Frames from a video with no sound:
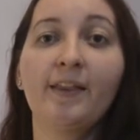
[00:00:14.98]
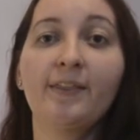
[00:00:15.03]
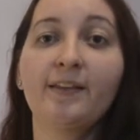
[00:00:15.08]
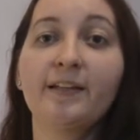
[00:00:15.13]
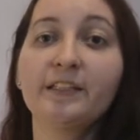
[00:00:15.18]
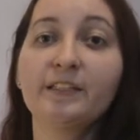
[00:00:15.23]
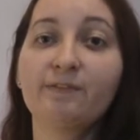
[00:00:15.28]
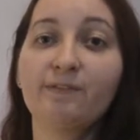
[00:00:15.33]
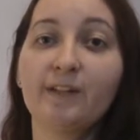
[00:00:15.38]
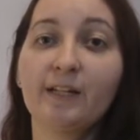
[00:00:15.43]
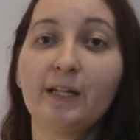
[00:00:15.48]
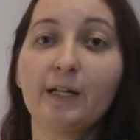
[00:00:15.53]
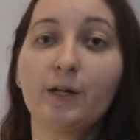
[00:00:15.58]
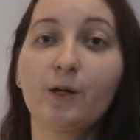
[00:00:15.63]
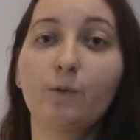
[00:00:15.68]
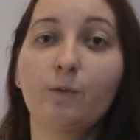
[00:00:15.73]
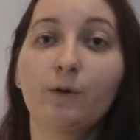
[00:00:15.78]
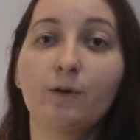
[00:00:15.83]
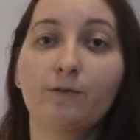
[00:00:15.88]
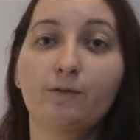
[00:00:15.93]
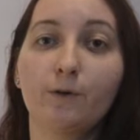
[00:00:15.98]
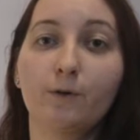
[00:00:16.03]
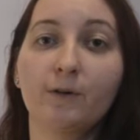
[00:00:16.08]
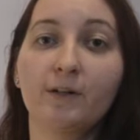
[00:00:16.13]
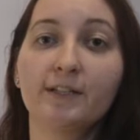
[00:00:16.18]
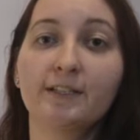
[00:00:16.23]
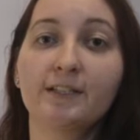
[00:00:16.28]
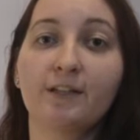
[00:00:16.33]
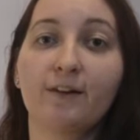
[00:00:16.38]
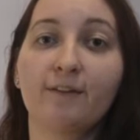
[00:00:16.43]
This video will
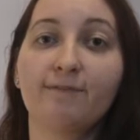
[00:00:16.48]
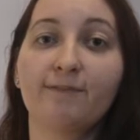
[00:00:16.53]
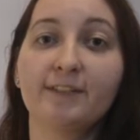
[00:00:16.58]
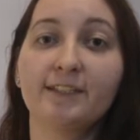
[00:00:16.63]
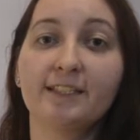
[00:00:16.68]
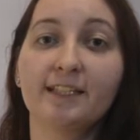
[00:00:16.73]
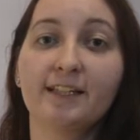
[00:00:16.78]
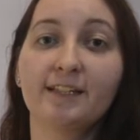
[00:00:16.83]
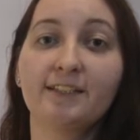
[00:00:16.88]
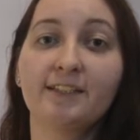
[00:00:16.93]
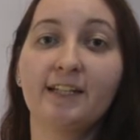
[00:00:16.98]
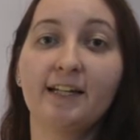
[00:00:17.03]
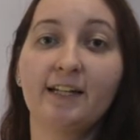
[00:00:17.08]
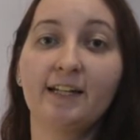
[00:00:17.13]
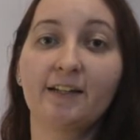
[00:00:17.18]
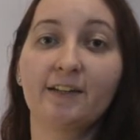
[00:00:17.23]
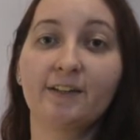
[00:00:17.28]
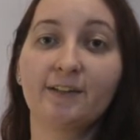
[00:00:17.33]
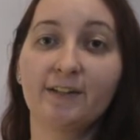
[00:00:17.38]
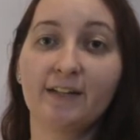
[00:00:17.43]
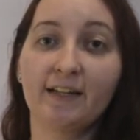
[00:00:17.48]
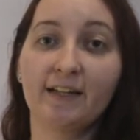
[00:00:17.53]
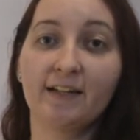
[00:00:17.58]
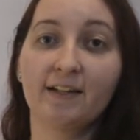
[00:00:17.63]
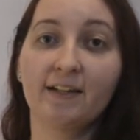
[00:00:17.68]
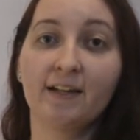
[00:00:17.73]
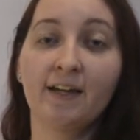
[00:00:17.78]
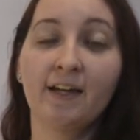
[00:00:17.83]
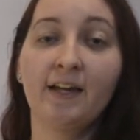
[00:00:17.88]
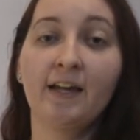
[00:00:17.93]
focus on facilitating learning,
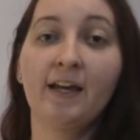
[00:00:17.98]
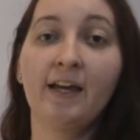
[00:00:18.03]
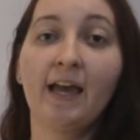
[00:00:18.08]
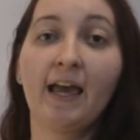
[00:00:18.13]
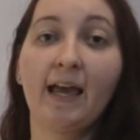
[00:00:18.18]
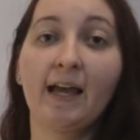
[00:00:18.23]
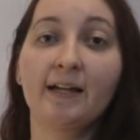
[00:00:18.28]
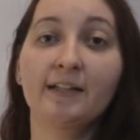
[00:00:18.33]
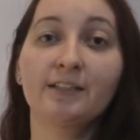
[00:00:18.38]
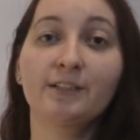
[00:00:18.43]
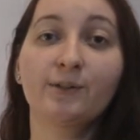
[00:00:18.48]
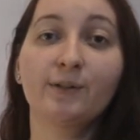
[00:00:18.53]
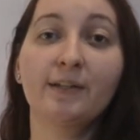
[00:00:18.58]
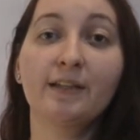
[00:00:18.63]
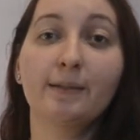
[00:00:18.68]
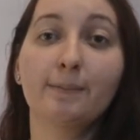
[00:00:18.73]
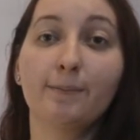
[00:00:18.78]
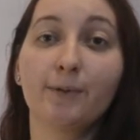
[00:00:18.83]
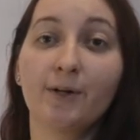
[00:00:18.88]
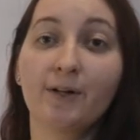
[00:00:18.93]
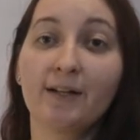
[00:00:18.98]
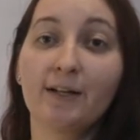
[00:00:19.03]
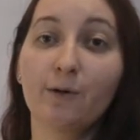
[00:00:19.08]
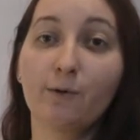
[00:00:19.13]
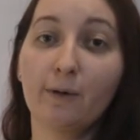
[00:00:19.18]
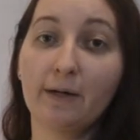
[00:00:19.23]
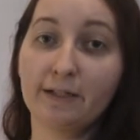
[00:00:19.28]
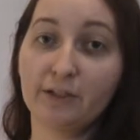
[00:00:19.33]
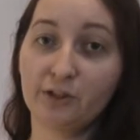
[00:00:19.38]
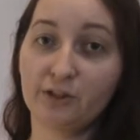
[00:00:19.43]
answering the burning
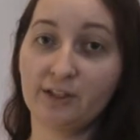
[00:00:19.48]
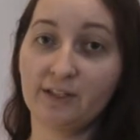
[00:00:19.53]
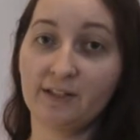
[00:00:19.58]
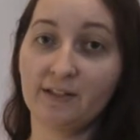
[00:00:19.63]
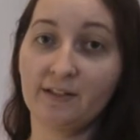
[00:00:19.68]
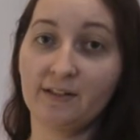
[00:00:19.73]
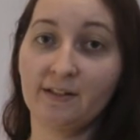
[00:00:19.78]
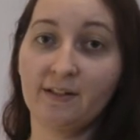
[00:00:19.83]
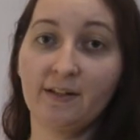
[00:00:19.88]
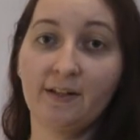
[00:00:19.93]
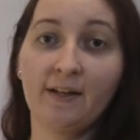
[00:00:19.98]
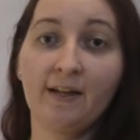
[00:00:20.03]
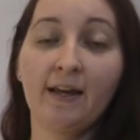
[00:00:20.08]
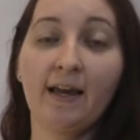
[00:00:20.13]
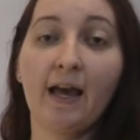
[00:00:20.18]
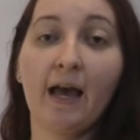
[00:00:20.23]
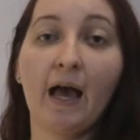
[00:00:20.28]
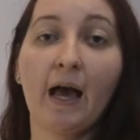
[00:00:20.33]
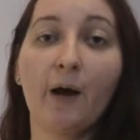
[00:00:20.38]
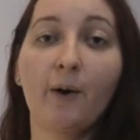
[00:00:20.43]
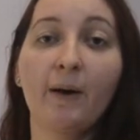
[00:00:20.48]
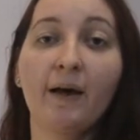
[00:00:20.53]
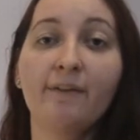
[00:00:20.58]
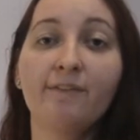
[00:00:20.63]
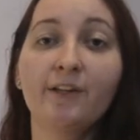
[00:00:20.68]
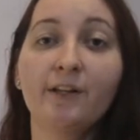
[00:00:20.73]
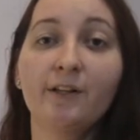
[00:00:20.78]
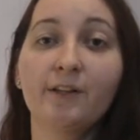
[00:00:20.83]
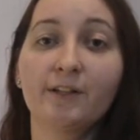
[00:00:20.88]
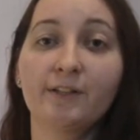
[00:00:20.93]
question, how
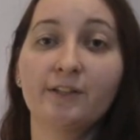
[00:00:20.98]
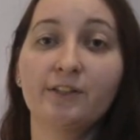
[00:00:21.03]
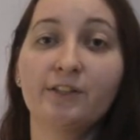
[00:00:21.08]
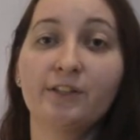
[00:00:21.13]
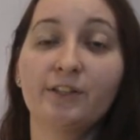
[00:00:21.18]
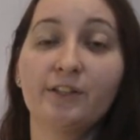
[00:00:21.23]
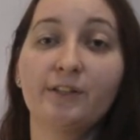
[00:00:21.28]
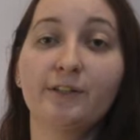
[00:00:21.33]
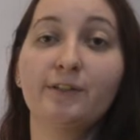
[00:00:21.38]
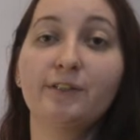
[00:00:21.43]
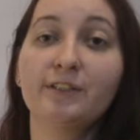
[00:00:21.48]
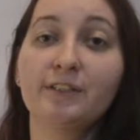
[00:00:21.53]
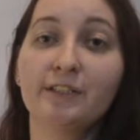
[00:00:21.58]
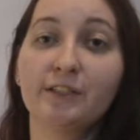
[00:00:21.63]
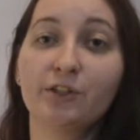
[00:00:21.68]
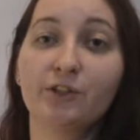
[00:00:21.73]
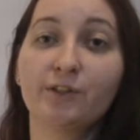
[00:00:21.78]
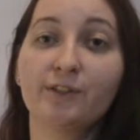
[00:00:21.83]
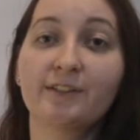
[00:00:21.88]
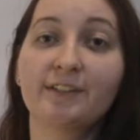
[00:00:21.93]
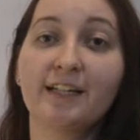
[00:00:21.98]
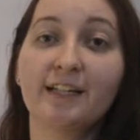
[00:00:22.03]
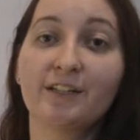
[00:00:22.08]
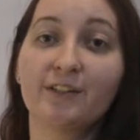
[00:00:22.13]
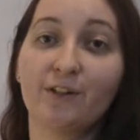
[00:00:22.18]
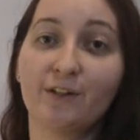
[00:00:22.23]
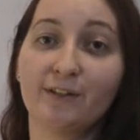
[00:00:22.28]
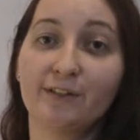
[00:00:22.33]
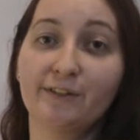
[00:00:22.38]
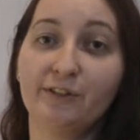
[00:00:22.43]
have you learned to use digital
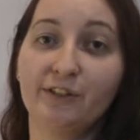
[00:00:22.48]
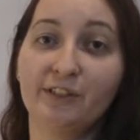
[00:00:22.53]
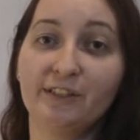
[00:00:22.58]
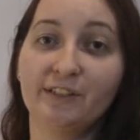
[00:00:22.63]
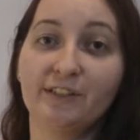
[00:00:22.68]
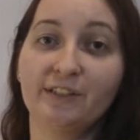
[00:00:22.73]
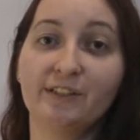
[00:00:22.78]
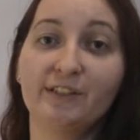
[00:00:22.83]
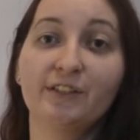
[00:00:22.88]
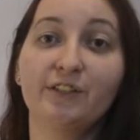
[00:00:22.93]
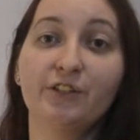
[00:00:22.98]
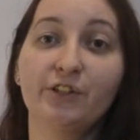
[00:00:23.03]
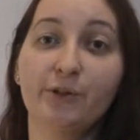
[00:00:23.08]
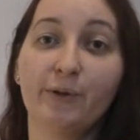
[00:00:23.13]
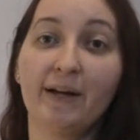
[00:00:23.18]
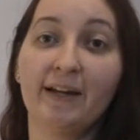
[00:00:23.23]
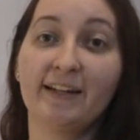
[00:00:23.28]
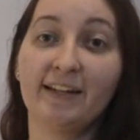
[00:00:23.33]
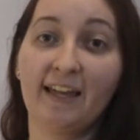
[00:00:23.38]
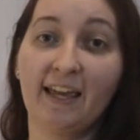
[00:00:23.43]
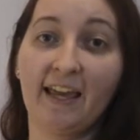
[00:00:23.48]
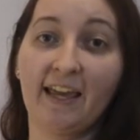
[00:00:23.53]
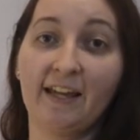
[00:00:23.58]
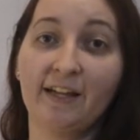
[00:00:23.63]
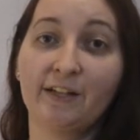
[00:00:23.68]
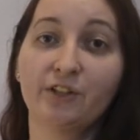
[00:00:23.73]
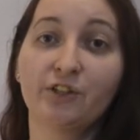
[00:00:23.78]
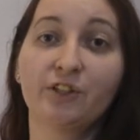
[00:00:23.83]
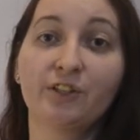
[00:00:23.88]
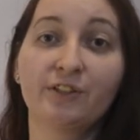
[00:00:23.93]
technologies to
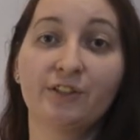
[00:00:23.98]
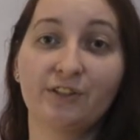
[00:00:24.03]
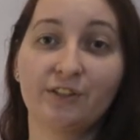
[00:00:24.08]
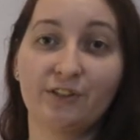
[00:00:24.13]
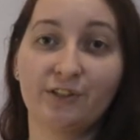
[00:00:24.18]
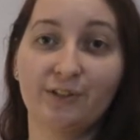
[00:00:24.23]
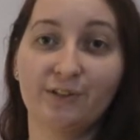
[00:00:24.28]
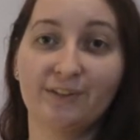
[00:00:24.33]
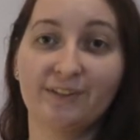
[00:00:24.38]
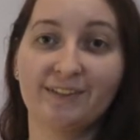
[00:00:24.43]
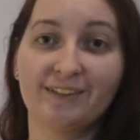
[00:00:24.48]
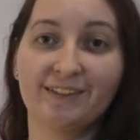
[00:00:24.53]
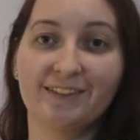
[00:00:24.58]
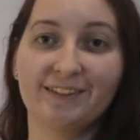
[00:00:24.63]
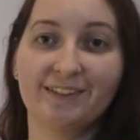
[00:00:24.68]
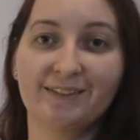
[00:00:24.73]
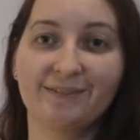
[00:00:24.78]
engage students?